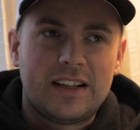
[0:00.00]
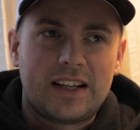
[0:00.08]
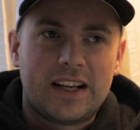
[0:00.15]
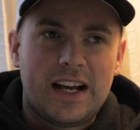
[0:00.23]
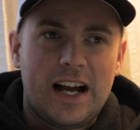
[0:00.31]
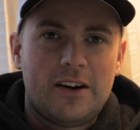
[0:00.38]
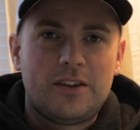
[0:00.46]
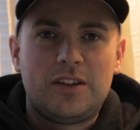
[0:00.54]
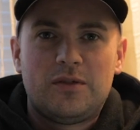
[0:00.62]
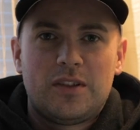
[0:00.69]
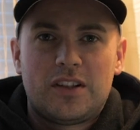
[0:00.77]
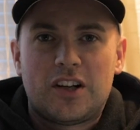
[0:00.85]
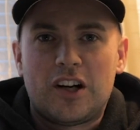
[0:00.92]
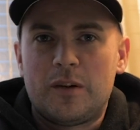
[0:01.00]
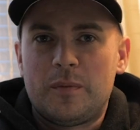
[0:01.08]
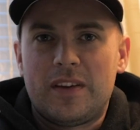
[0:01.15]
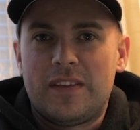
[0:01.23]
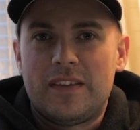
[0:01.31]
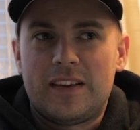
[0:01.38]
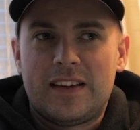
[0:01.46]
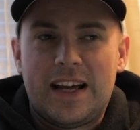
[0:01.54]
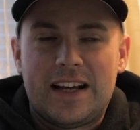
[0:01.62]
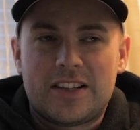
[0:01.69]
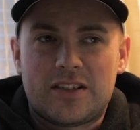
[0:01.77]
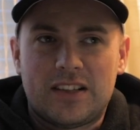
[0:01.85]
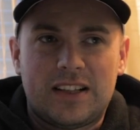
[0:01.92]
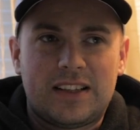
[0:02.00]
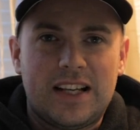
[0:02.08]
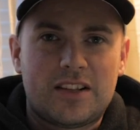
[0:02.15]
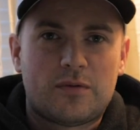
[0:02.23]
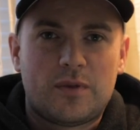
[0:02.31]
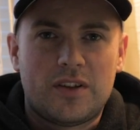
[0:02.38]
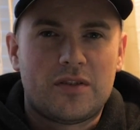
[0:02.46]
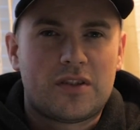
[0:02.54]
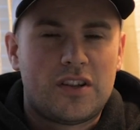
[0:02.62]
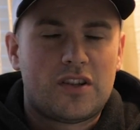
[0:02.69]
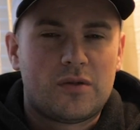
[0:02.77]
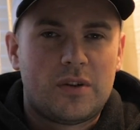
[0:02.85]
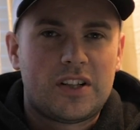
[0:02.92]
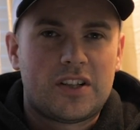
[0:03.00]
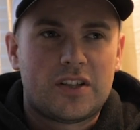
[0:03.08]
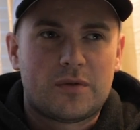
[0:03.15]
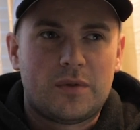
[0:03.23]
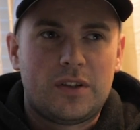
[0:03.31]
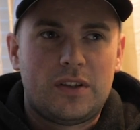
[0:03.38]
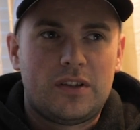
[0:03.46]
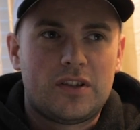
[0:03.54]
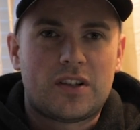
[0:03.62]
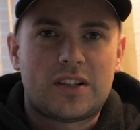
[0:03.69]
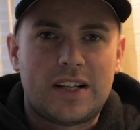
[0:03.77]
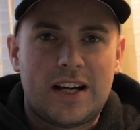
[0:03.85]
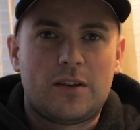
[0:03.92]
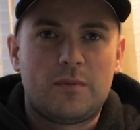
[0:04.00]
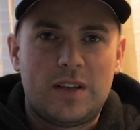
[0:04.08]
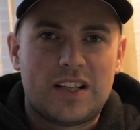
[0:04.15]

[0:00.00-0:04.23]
how do you determine that? So that's one of those situations where you just got to be